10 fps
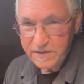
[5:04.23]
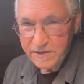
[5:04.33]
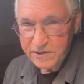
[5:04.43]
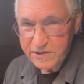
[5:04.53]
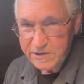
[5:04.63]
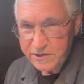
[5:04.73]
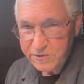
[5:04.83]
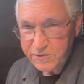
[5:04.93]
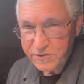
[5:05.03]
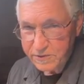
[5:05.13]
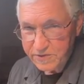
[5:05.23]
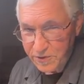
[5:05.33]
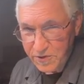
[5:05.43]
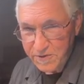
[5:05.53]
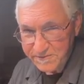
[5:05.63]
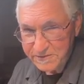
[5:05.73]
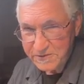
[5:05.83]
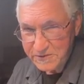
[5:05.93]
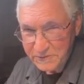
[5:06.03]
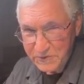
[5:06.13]
EQ curve. You know,
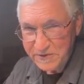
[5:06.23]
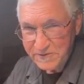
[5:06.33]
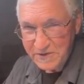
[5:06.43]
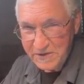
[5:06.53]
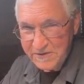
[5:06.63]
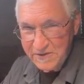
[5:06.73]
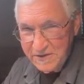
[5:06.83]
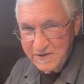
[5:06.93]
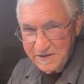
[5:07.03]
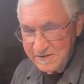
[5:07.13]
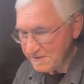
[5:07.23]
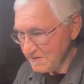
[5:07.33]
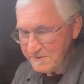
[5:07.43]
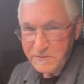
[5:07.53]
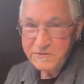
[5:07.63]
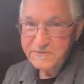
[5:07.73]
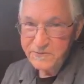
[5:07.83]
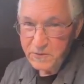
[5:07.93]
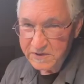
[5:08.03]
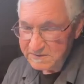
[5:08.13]
whatever. If
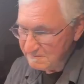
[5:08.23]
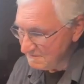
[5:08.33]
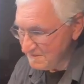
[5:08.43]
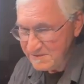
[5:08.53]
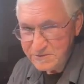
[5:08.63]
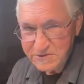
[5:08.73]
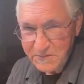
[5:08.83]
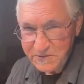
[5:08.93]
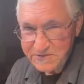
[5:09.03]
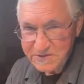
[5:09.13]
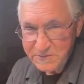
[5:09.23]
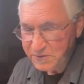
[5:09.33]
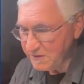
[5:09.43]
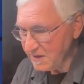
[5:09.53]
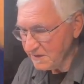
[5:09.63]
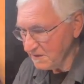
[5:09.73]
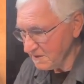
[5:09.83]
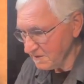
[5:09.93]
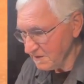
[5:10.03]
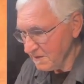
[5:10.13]
you want to do something simple like
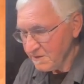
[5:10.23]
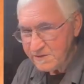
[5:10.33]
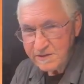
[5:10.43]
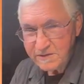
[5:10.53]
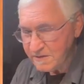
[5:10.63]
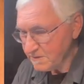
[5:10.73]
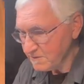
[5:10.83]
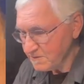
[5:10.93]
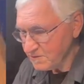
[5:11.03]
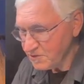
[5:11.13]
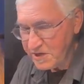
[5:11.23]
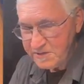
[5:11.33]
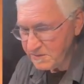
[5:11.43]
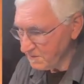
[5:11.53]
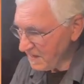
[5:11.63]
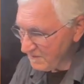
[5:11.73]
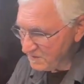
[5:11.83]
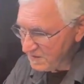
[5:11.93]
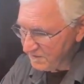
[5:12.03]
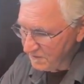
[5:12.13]
change, have a
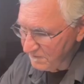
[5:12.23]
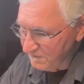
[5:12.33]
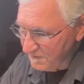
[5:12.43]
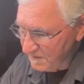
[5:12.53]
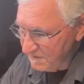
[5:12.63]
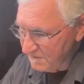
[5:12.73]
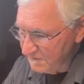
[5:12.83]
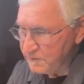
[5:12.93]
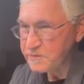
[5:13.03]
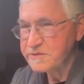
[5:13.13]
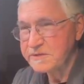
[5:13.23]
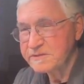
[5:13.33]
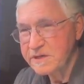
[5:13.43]
different. What's that?